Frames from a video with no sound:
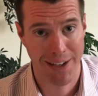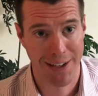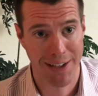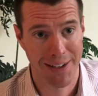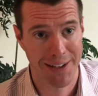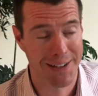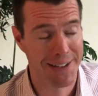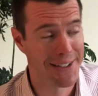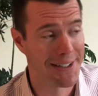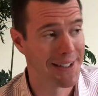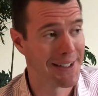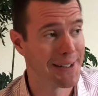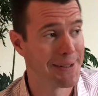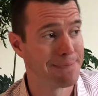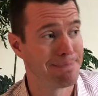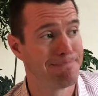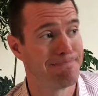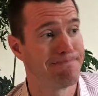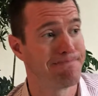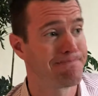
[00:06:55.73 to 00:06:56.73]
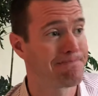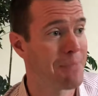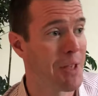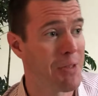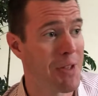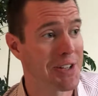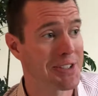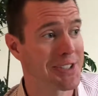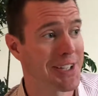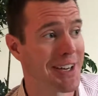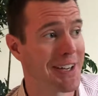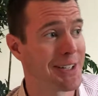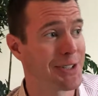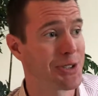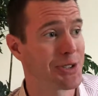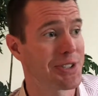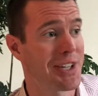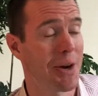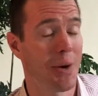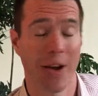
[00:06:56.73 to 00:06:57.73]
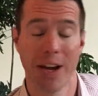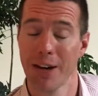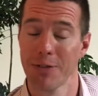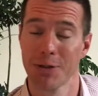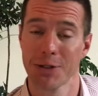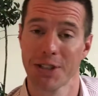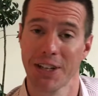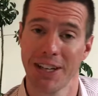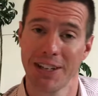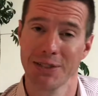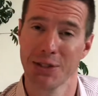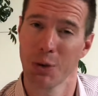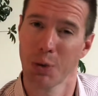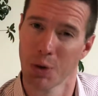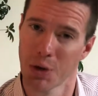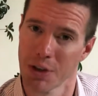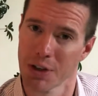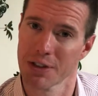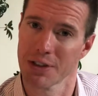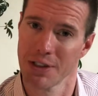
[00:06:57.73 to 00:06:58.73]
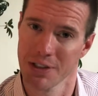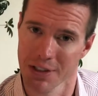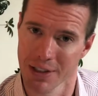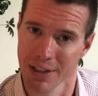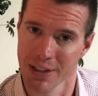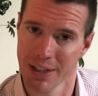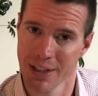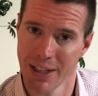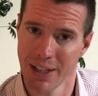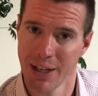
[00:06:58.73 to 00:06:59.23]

and that's kind of just how advertising works, isn't it?